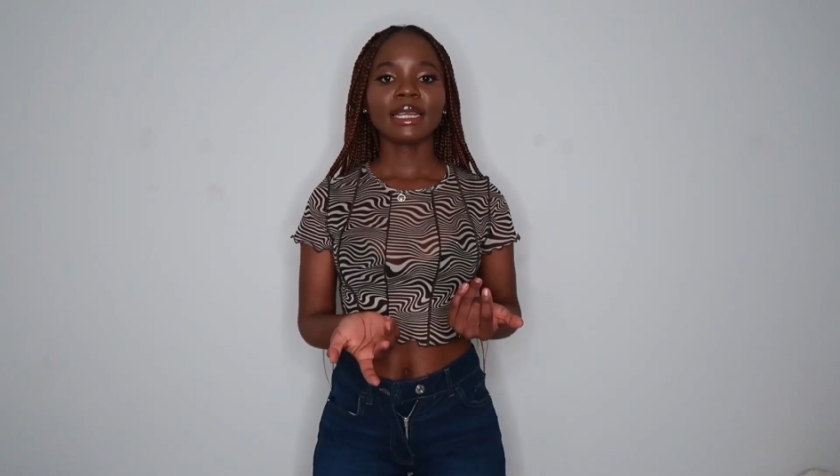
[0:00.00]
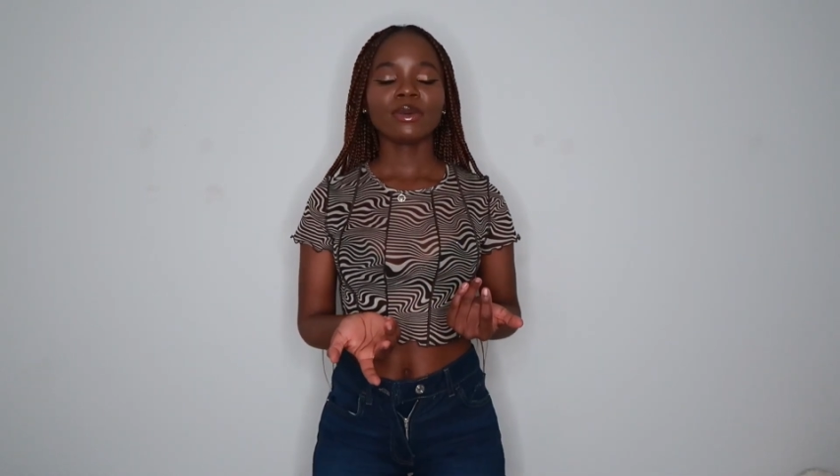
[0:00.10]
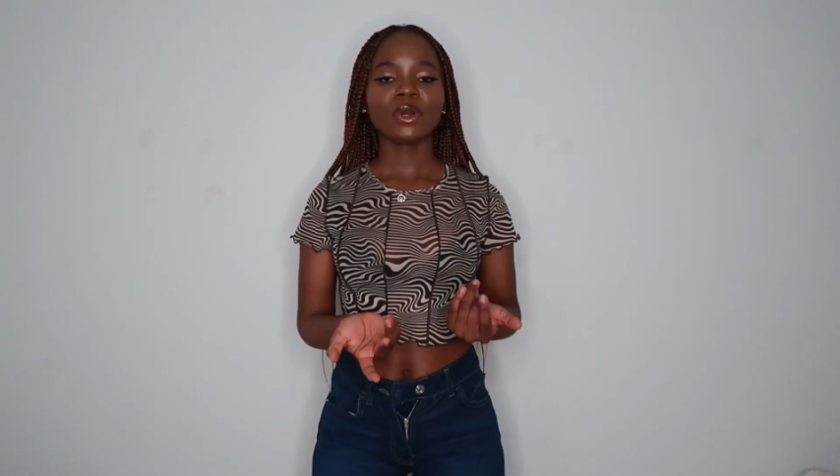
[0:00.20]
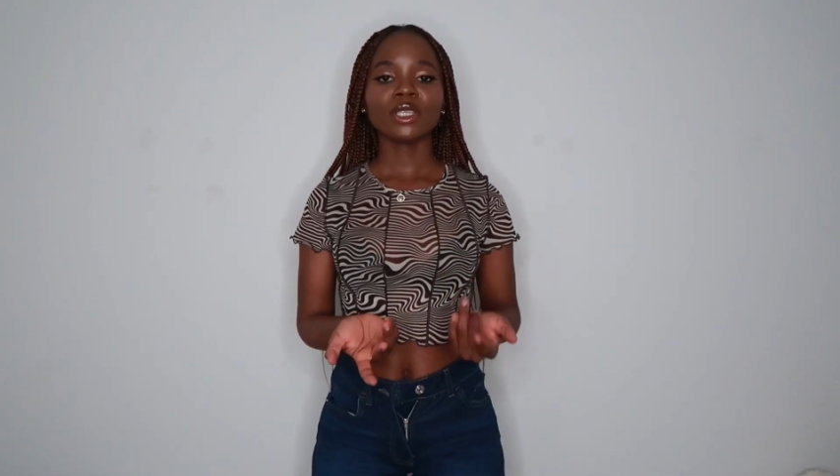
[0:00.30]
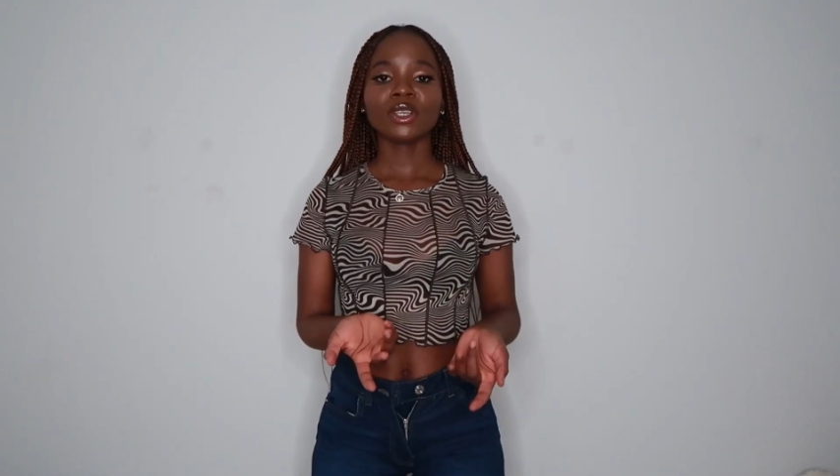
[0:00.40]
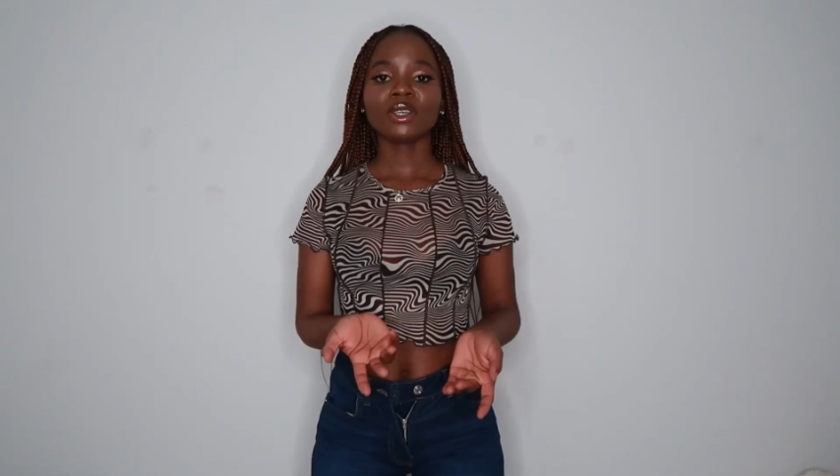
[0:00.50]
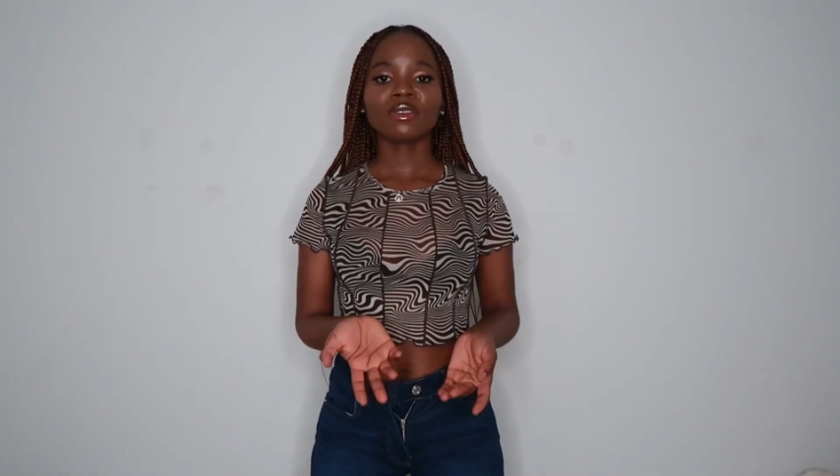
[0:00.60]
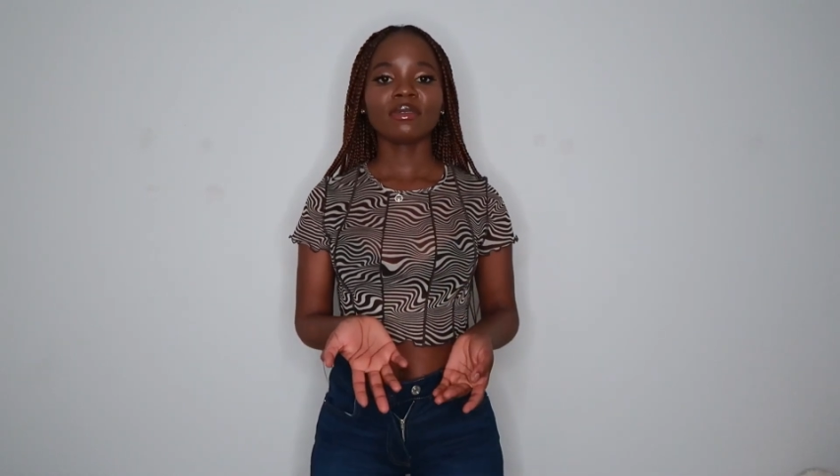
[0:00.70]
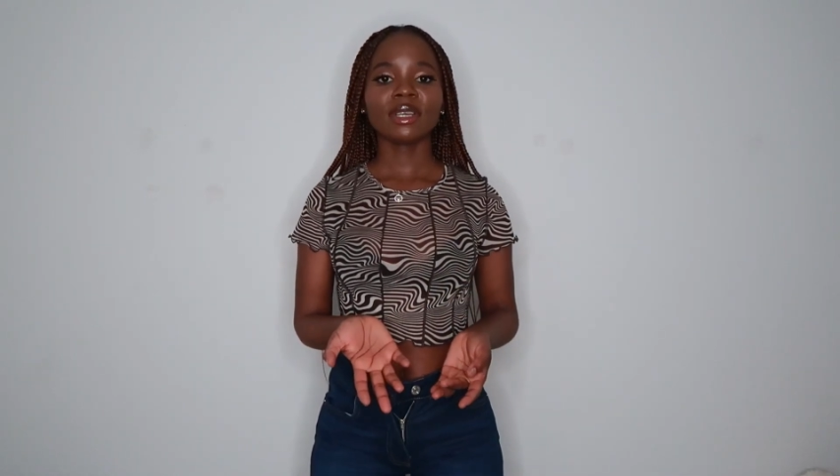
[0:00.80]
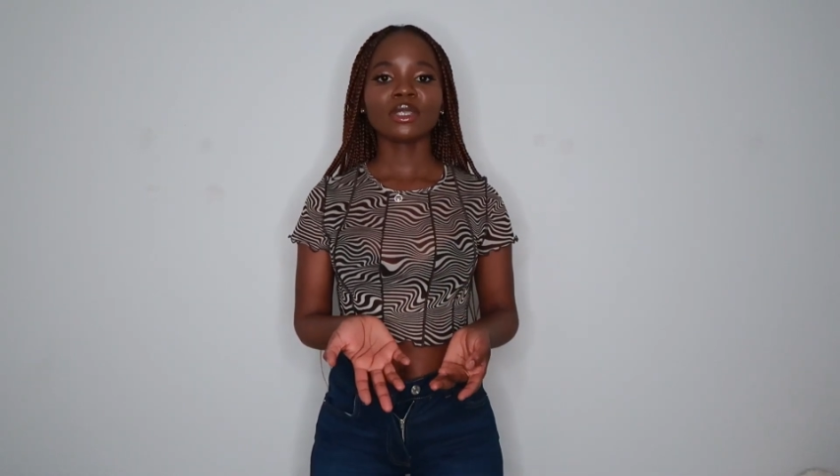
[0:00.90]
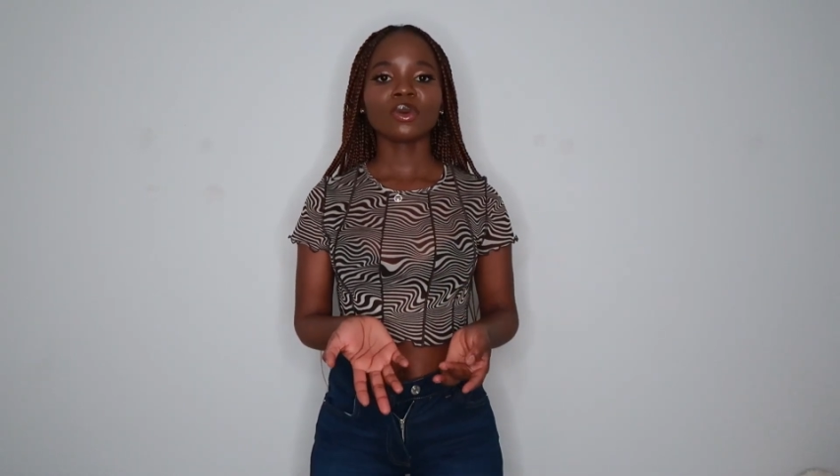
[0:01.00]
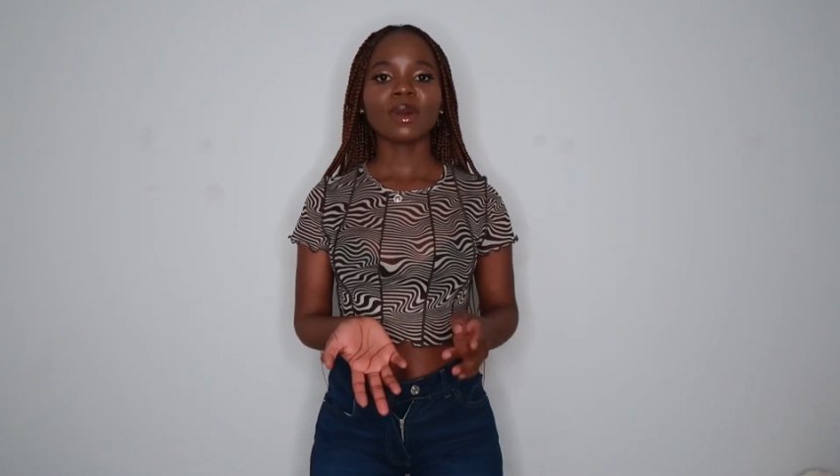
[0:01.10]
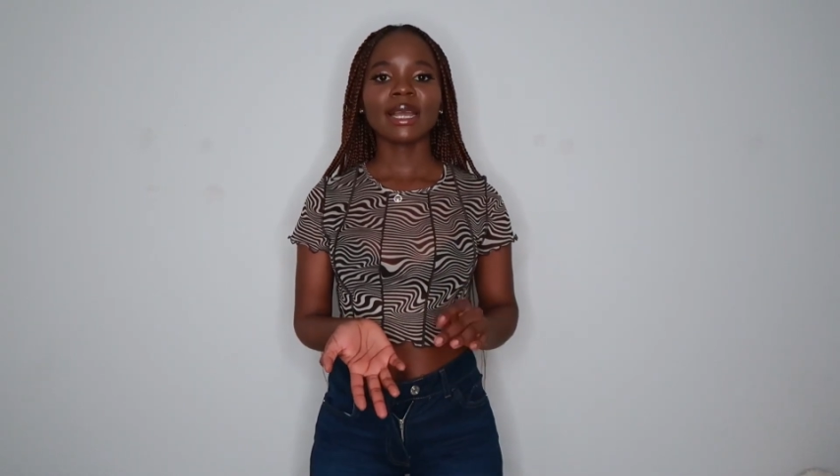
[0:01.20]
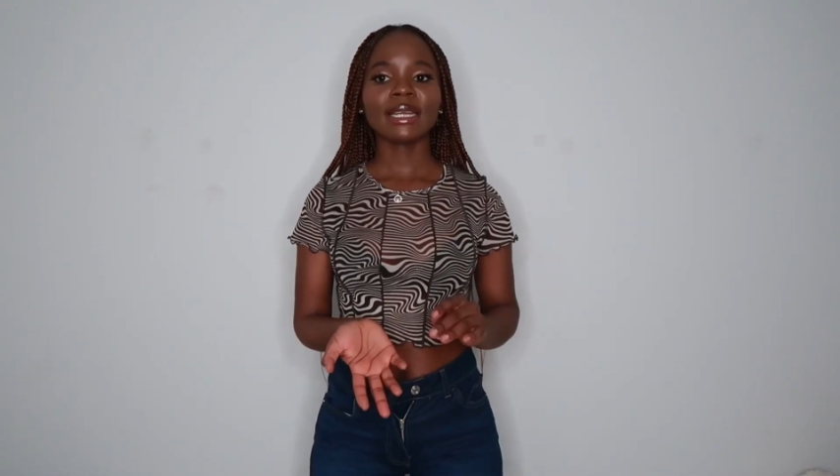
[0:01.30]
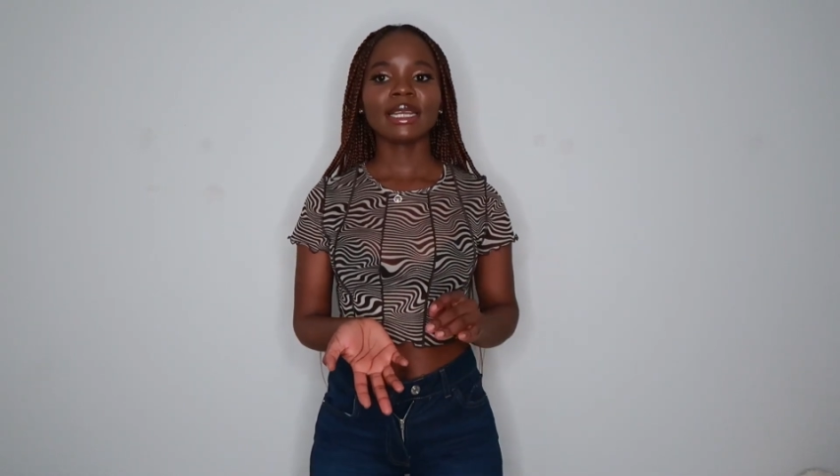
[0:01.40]
when you're reverse
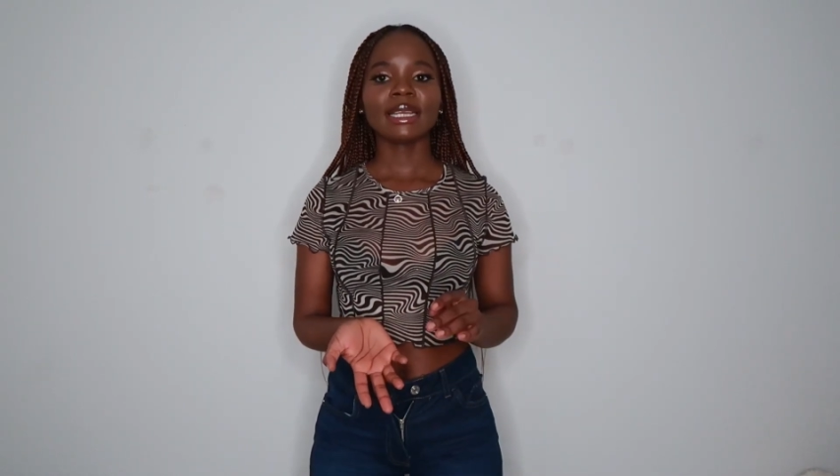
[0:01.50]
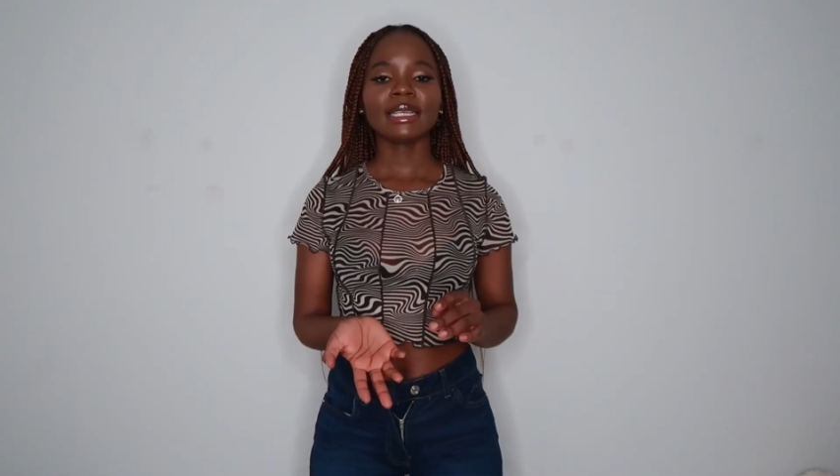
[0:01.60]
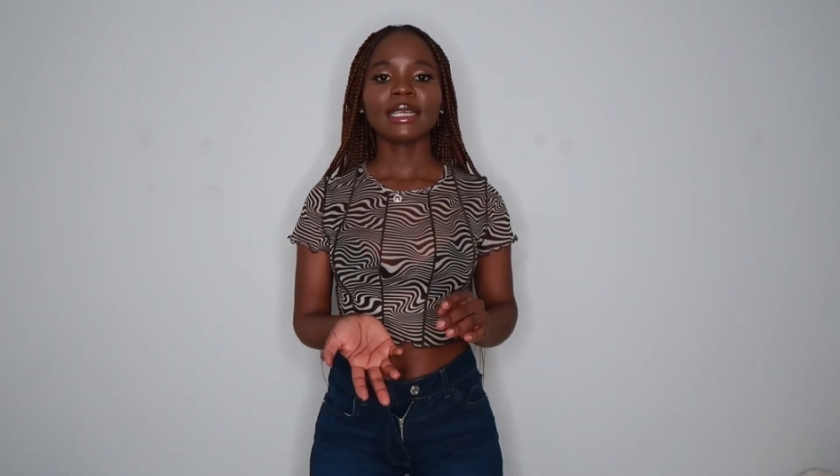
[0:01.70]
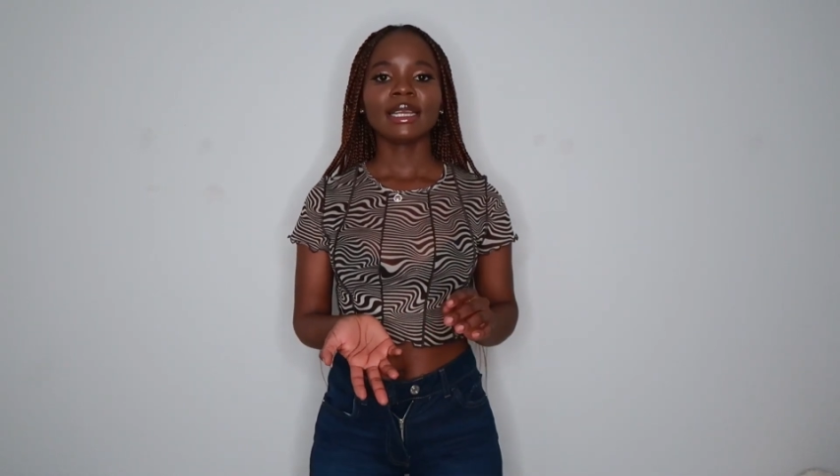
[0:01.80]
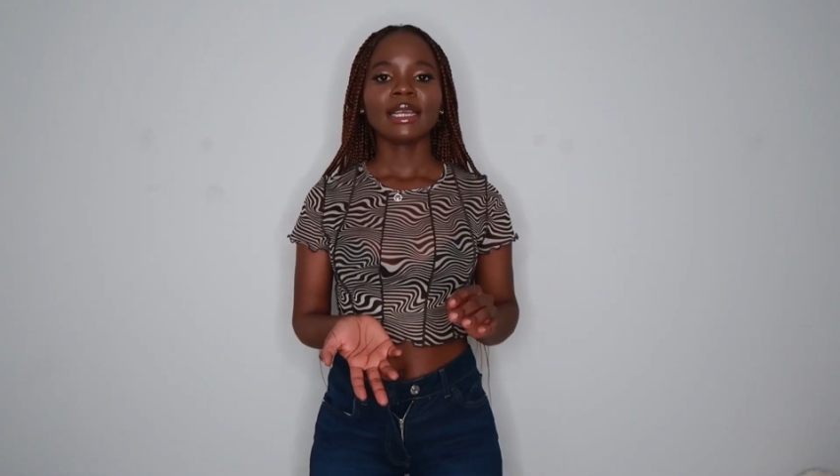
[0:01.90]
whining,